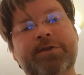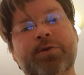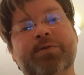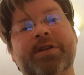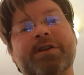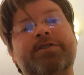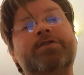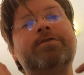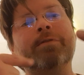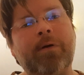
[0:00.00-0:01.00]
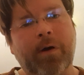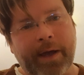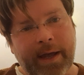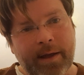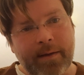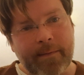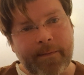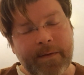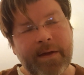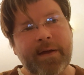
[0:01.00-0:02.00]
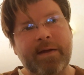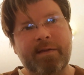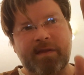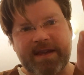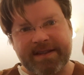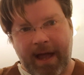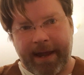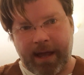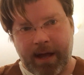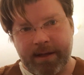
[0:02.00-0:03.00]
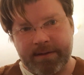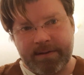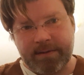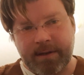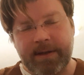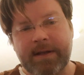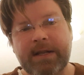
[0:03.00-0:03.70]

you destroy these icons. Right?